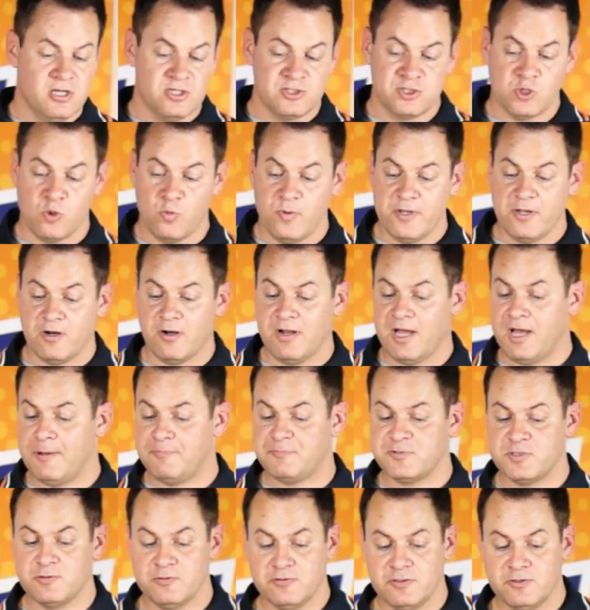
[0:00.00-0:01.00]
So we are
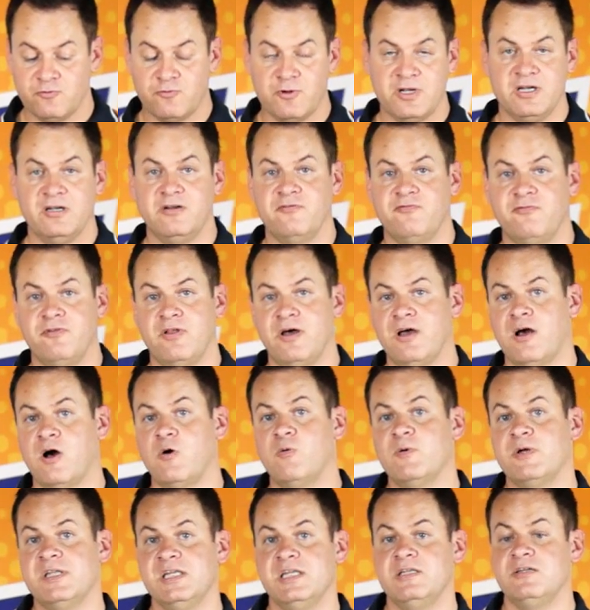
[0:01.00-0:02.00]
absolutely ready to fly. All
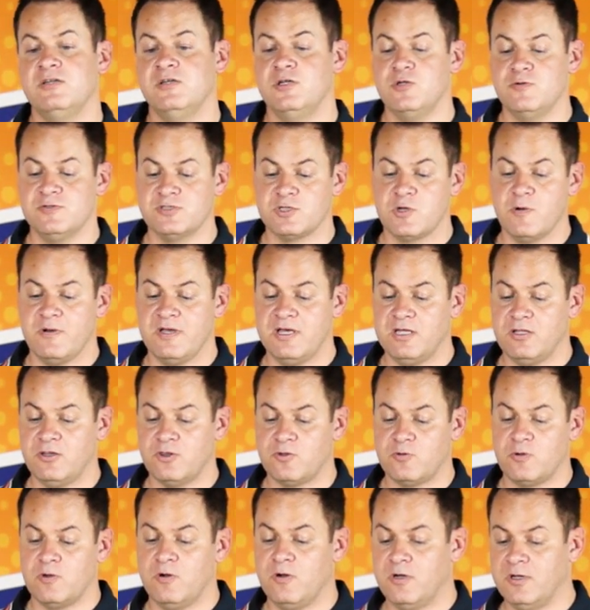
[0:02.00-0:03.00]
we need to do is go ahead and
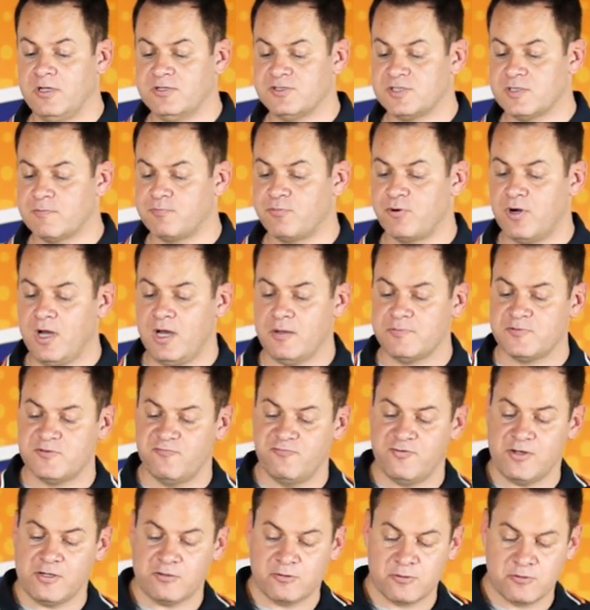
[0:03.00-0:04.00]
throw on some props,
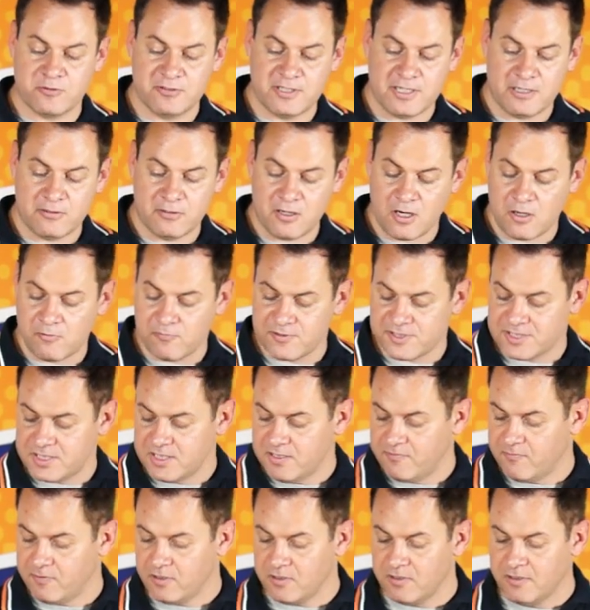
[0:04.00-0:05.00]
Velcro down our
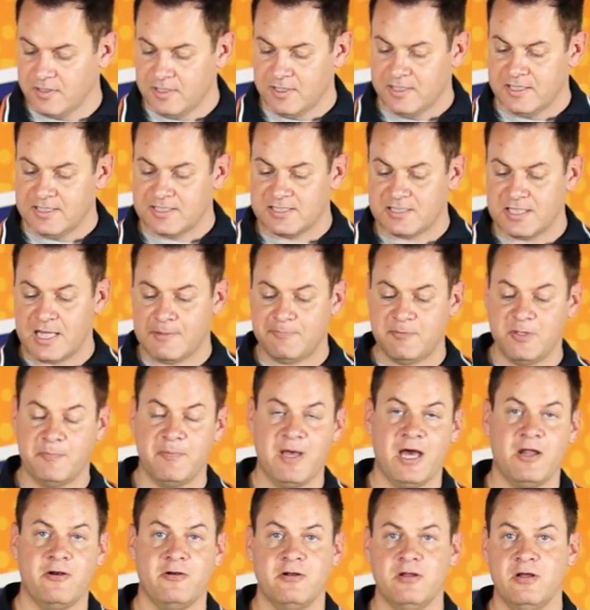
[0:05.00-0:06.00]
receiver, slap the
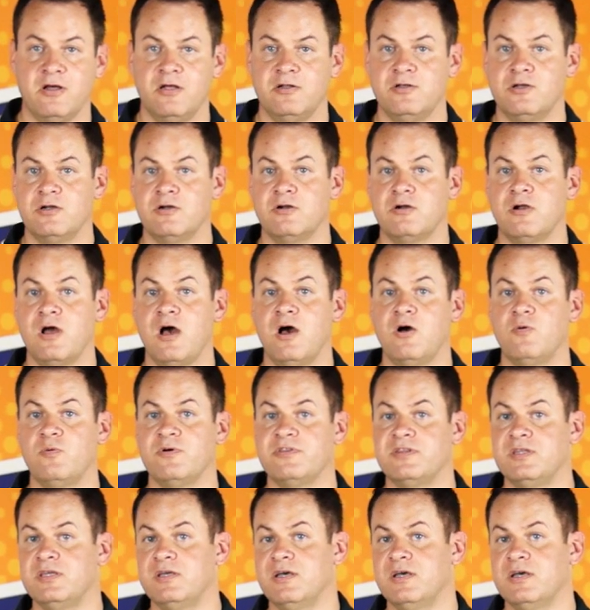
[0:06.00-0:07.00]
battery under
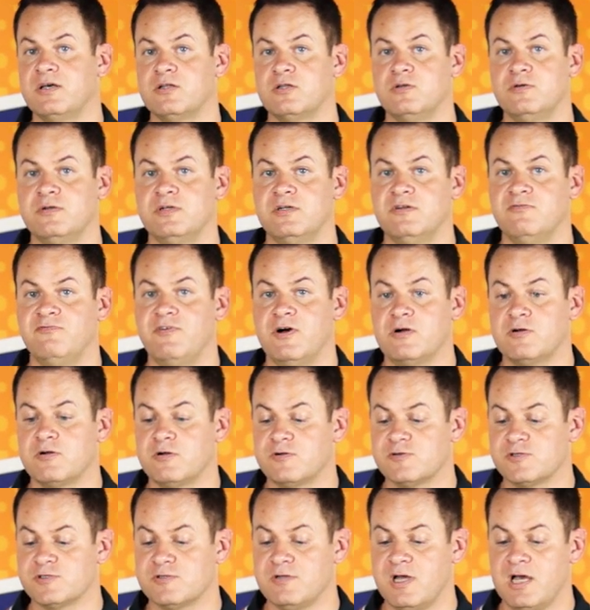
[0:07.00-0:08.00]
with the included
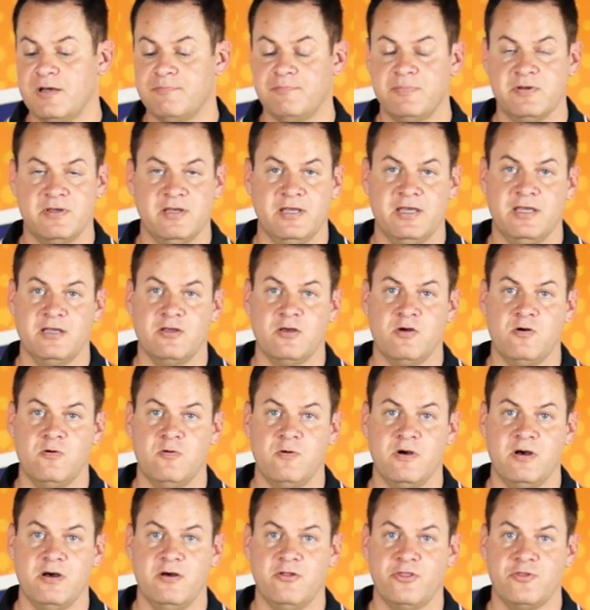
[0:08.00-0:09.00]
Velcro strap, and
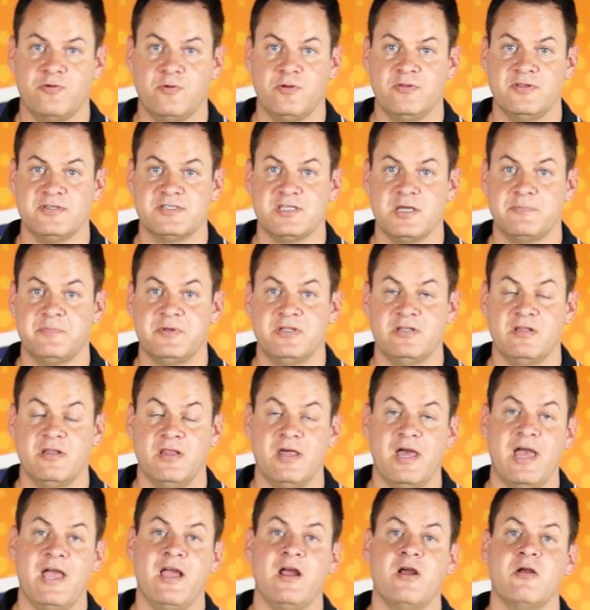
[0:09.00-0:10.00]
go throw this up into
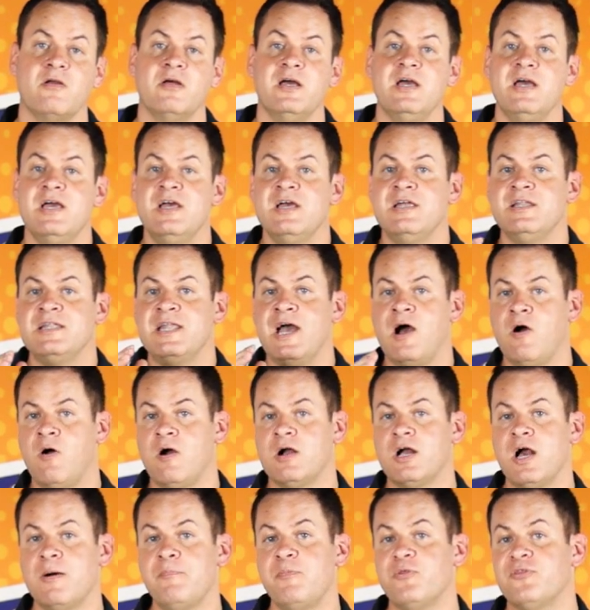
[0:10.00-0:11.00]
the air. Now, a
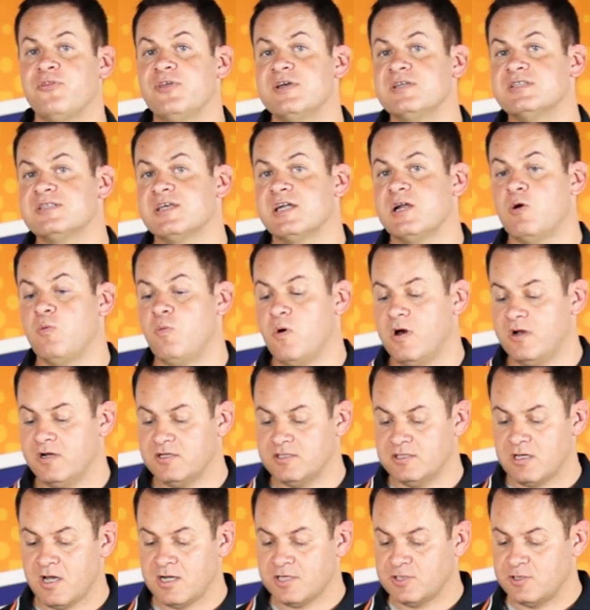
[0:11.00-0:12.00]
couple things that I want
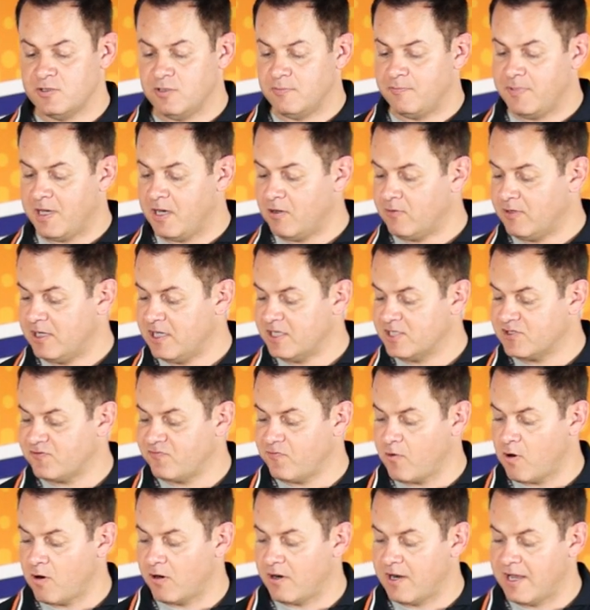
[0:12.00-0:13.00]
to talk to you about as
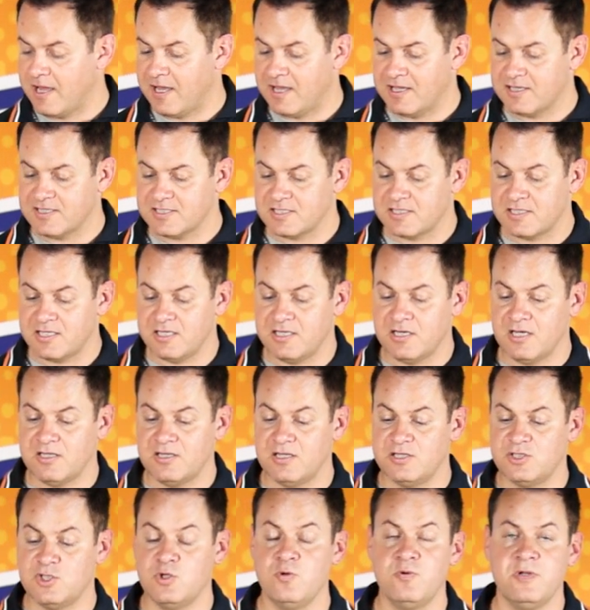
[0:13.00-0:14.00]
far as
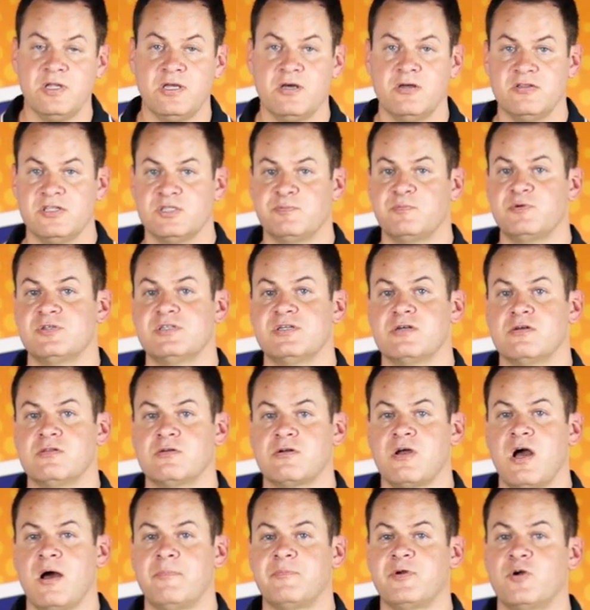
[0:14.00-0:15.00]
the tuning on this particular
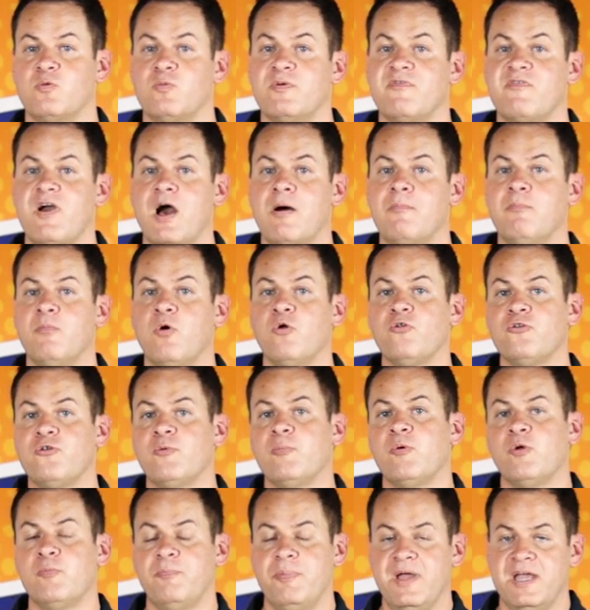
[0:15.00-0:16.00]
copter. We've got
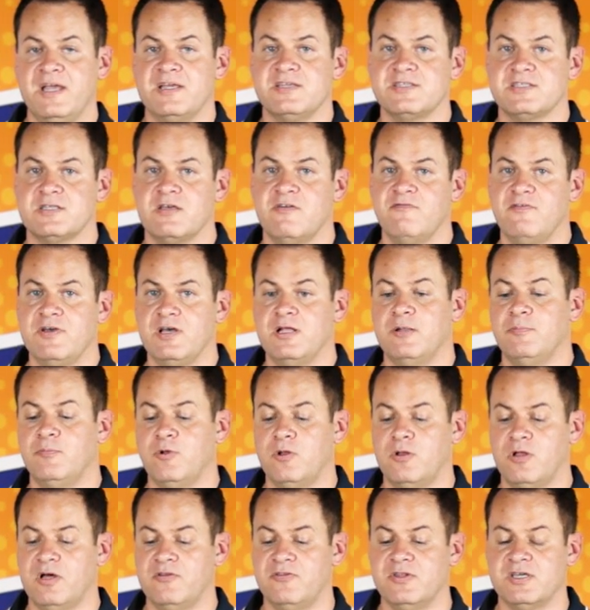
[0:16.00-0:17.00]
multiple banks
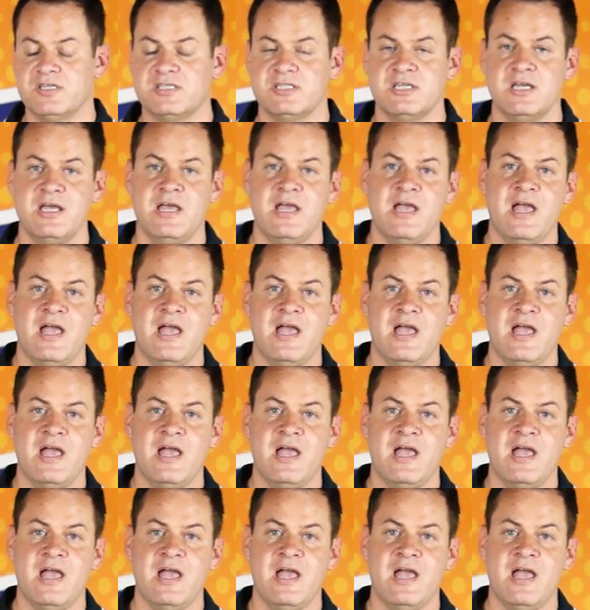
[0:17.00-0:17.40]
available on this.